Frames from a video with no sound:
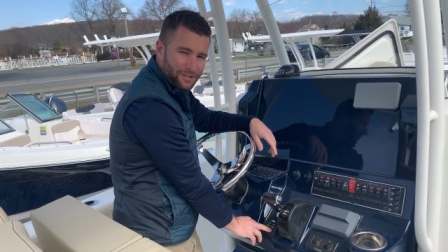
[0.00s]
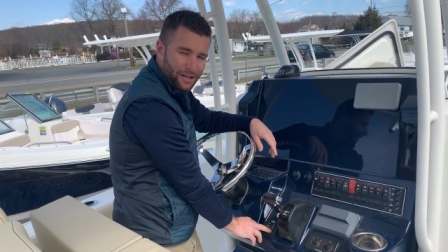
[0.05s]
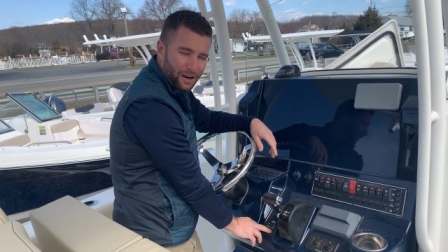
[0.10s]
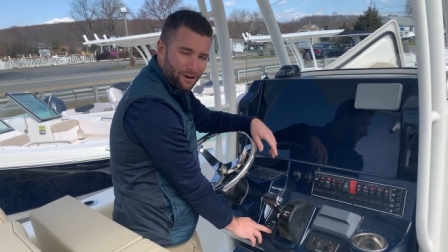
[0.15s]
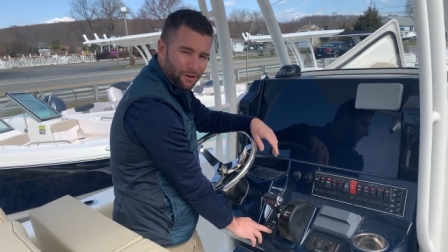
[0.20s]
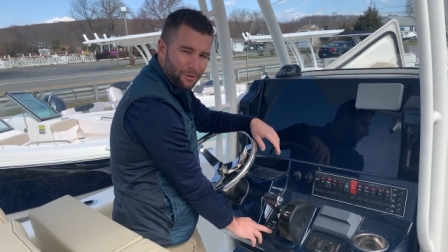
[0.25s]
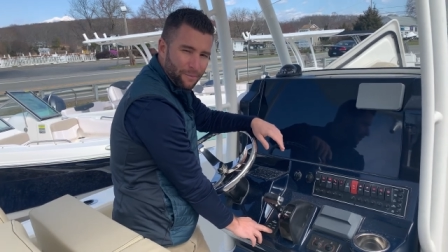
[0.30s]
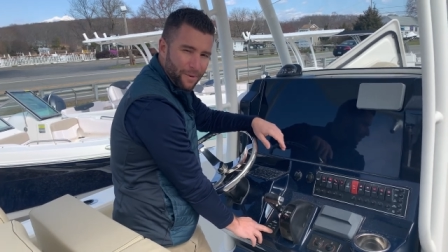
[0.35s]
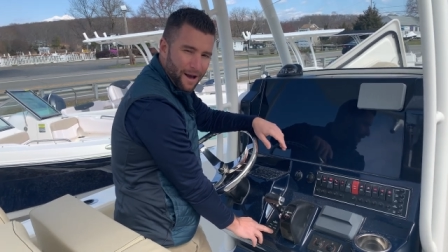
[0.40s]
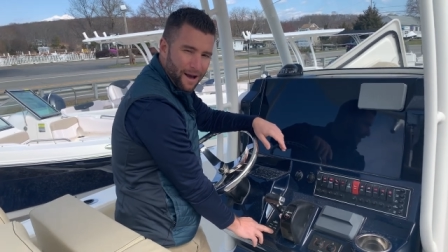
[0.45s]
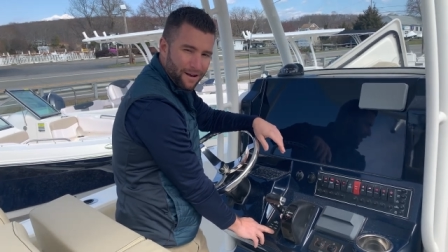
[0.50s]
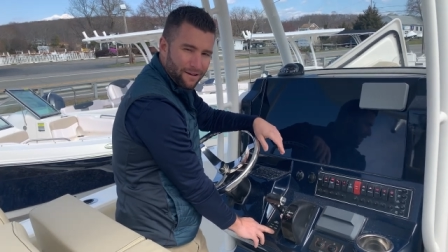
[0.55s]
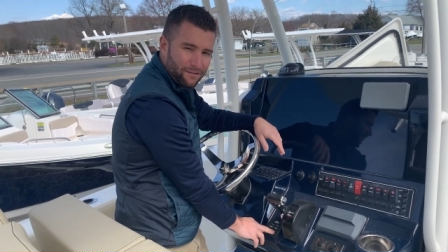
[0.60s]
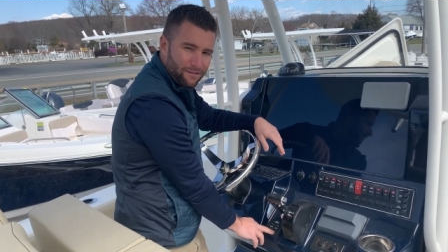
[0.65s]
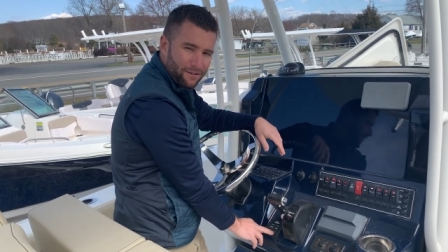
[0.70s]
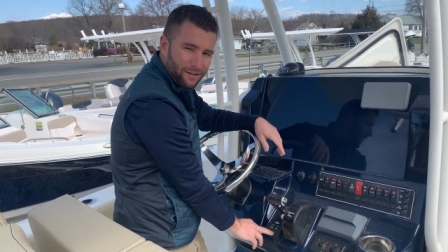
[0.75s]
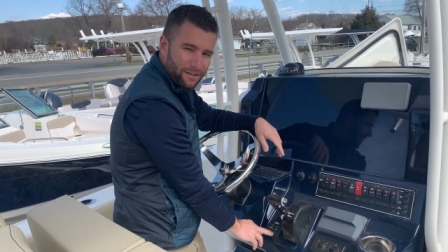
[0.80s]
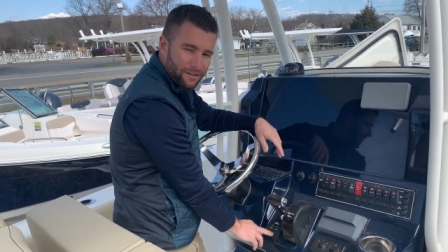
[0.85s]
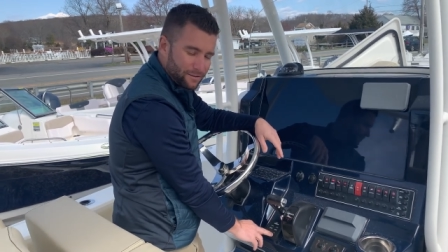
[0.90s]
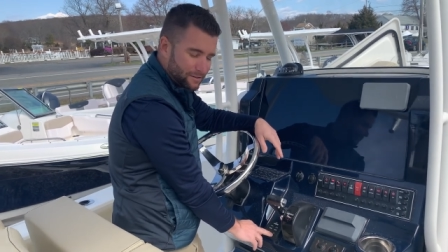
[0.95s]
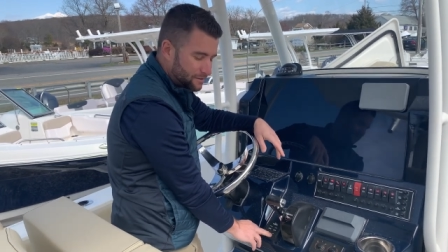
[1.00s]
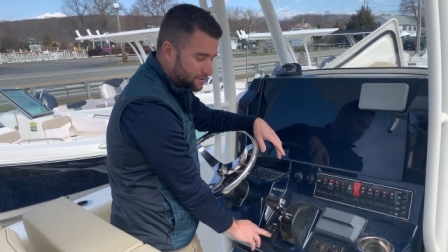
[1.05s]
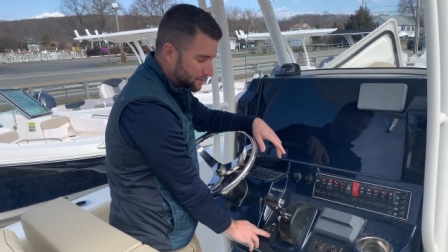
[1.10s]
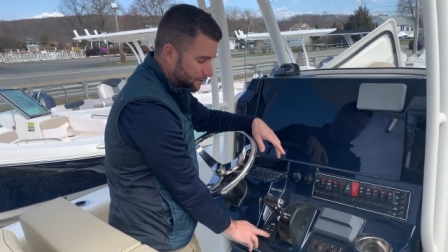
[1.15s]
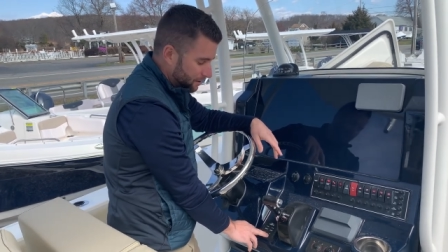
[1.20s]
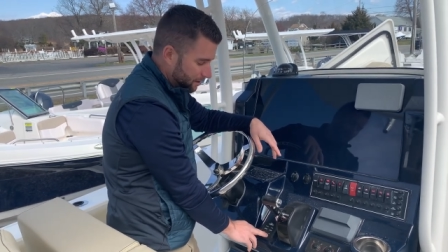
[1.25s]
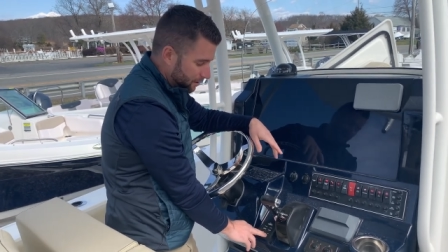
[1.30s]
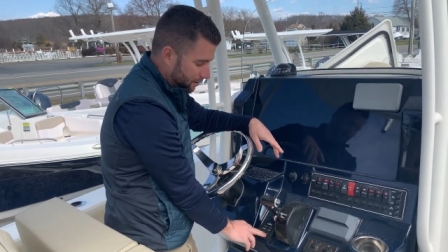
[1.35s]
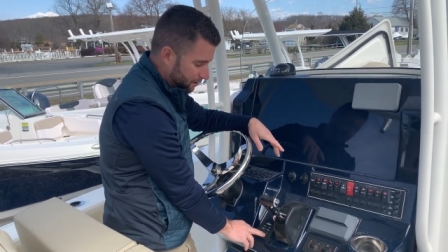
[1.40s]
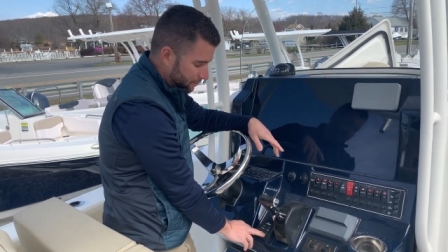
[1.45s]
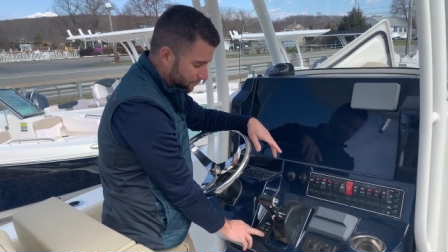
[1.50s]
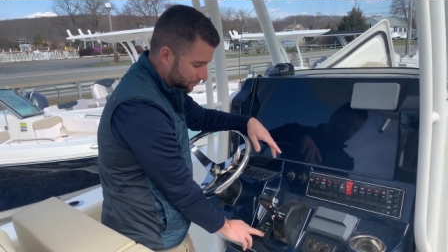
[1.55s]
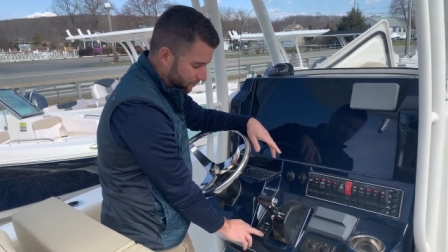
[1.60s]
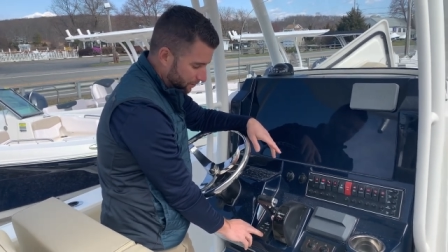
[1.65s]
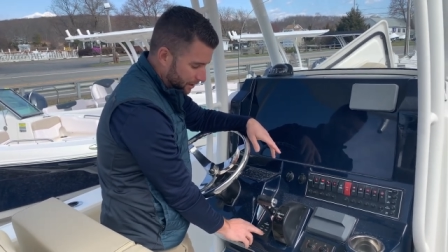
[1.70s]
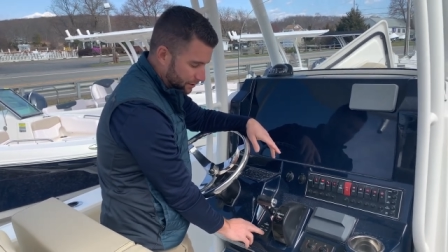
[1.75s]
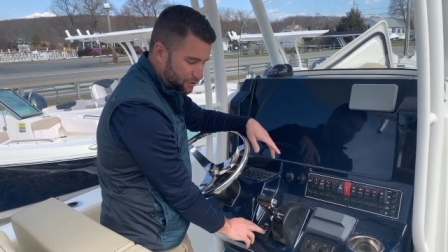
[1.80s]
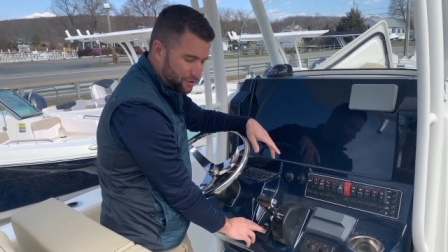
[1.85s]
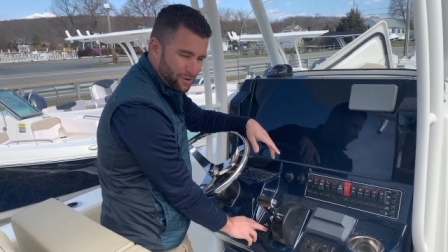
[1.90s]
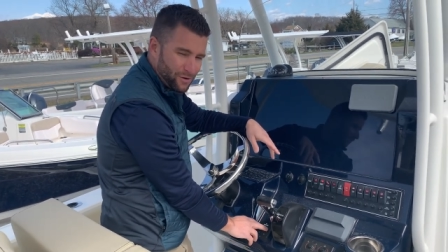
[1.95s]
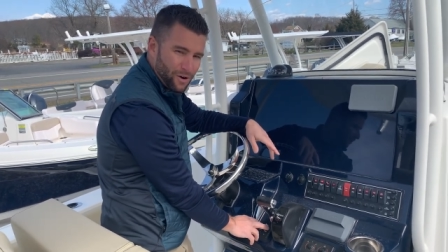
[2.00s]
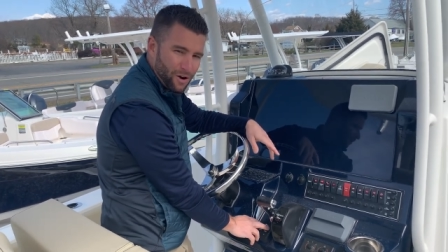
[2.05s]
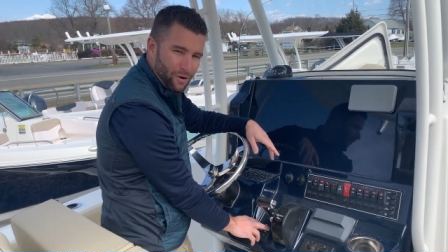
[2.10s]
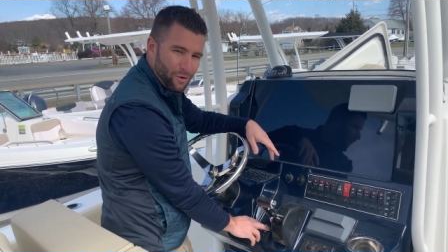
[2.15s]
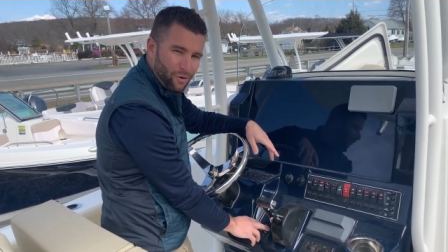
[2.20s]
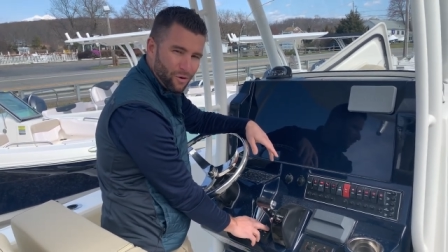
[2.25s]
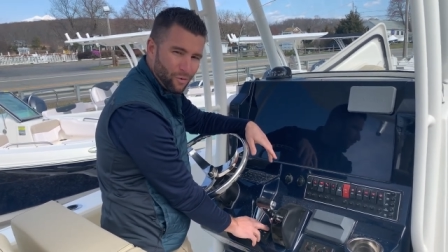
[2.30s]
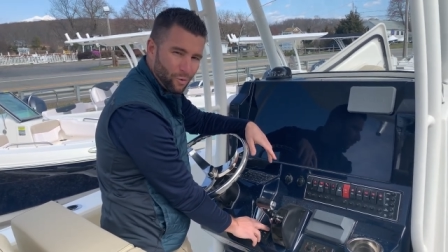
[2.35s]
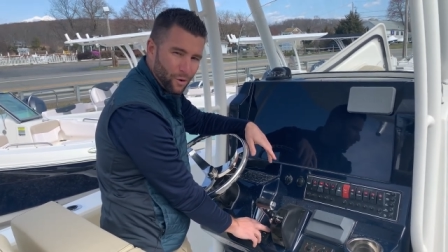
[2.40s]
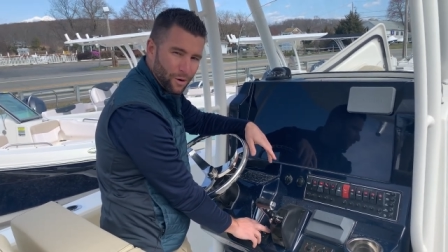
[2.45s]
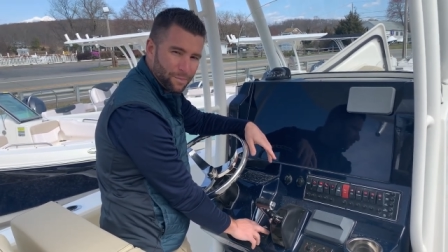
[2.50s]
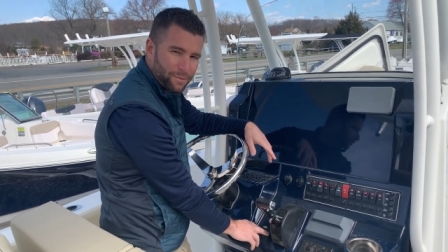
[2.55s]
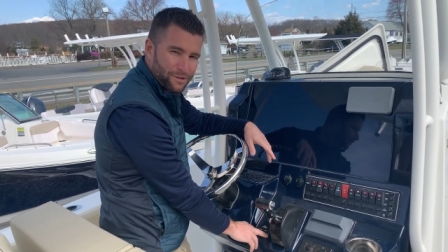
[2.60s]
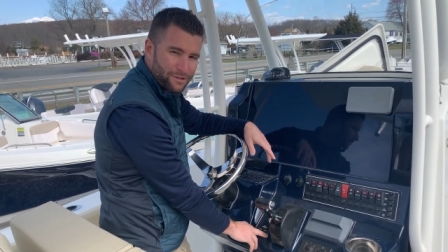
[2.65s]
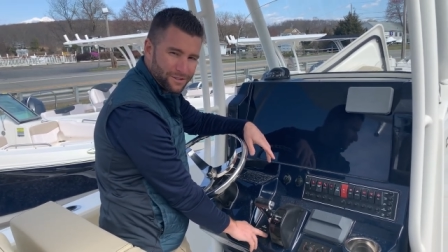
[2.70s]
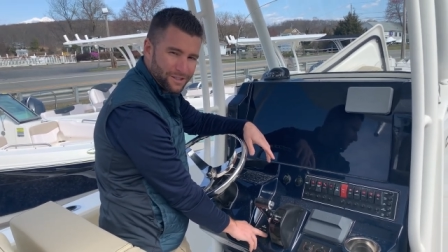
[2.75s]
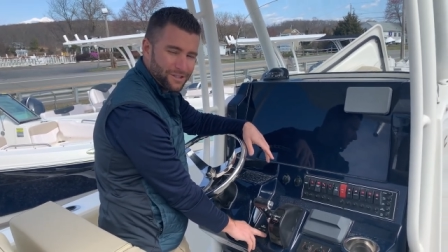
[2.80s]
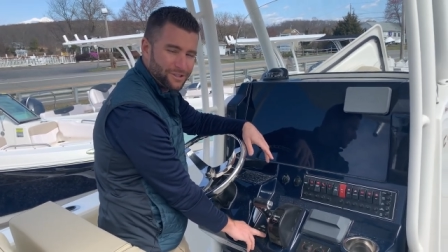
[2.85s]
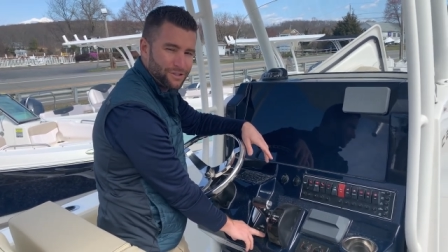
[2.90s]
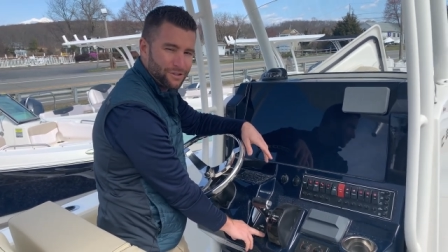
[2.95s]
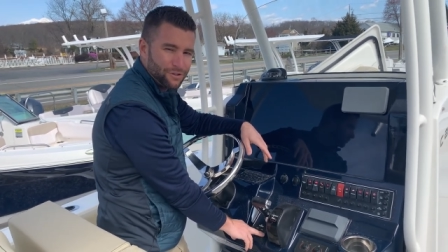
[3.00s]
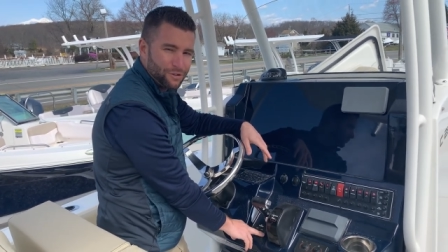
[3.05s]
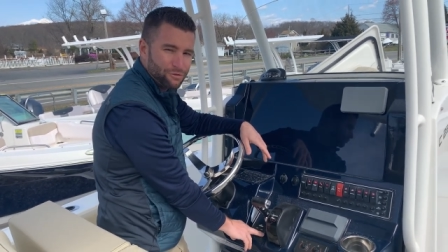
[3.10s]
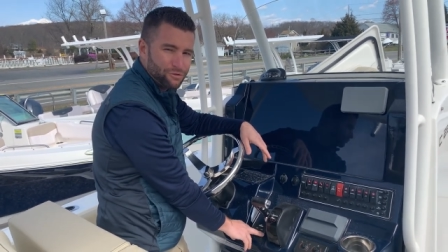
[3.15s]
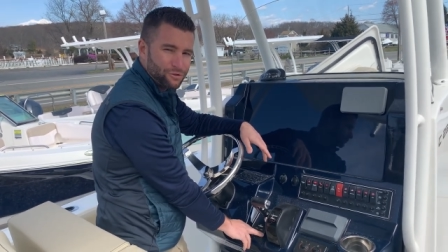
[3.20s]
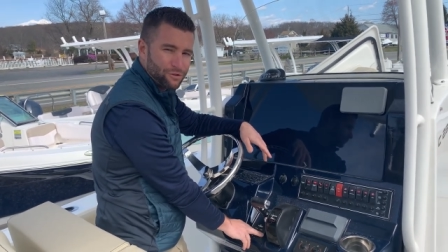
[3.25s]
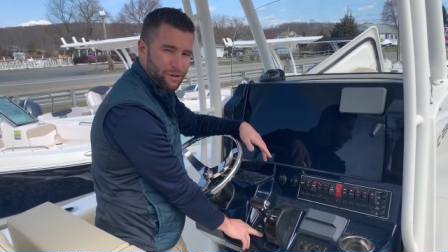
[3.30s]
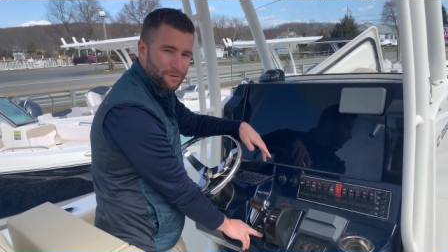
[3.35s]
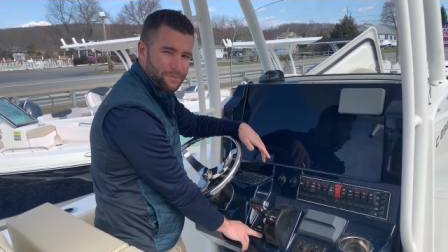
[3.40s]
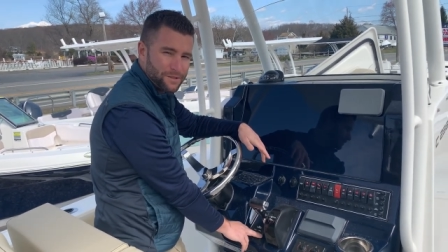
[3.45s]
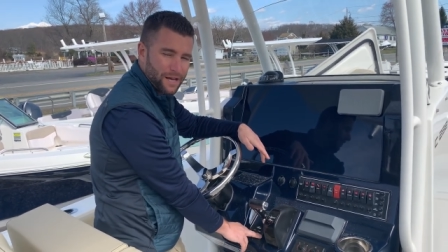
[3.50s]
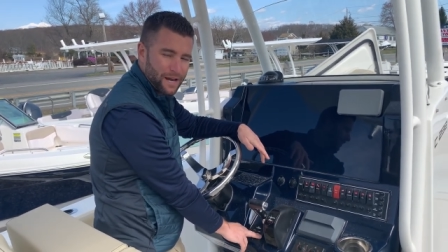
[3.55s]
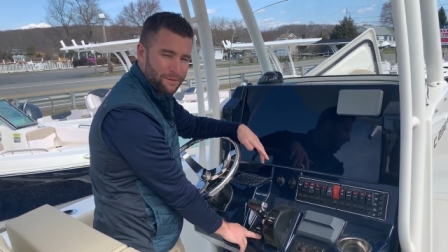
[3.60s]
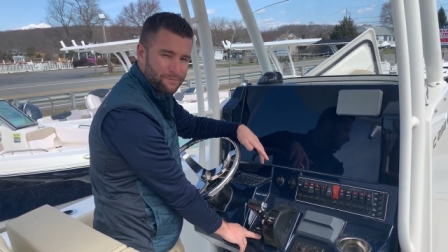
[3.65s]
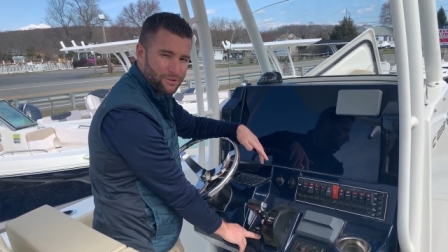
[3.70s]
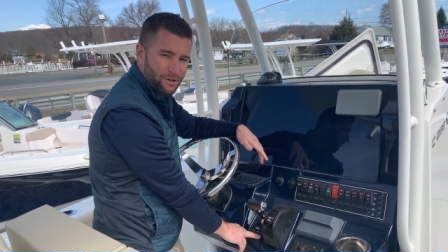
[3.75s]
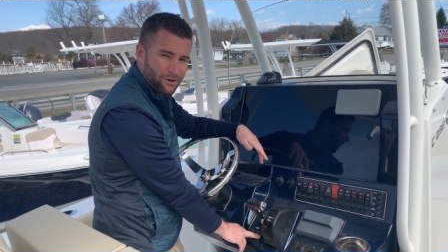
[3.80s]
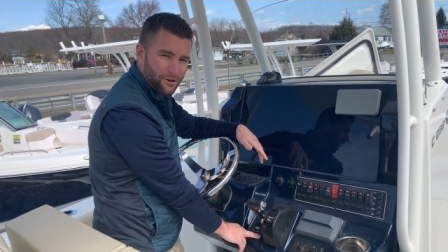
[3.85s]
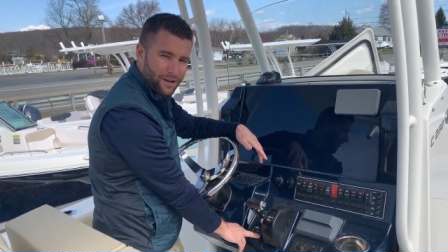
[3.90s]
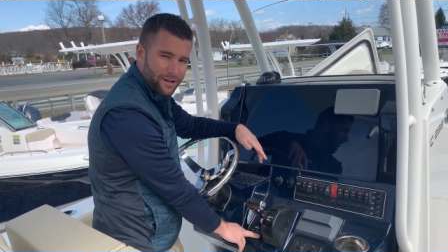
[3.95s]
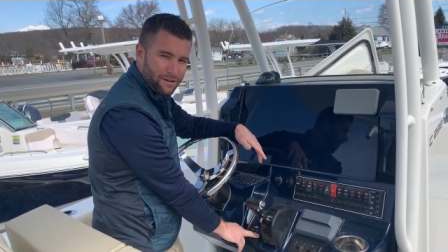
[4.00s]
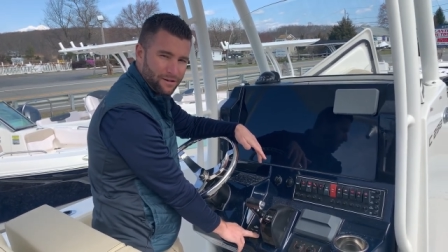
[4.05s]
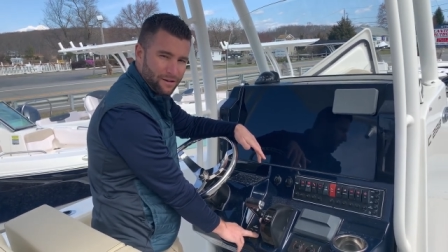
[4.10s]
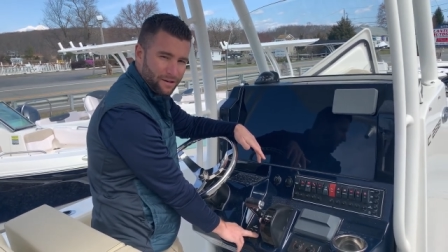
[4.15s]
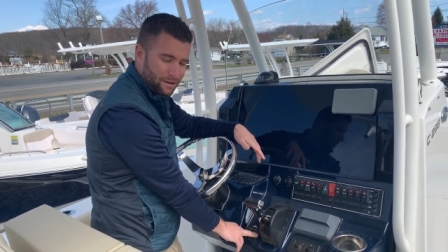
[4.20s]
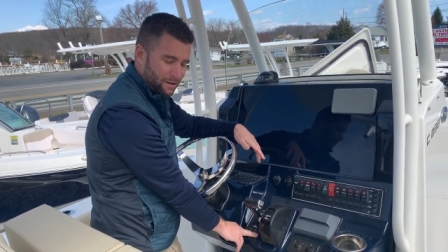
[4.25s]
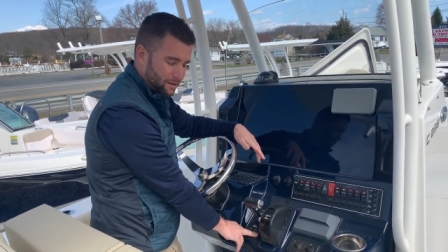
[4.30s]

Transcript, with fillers: They are backlit to let you know what position those trim tabs are in.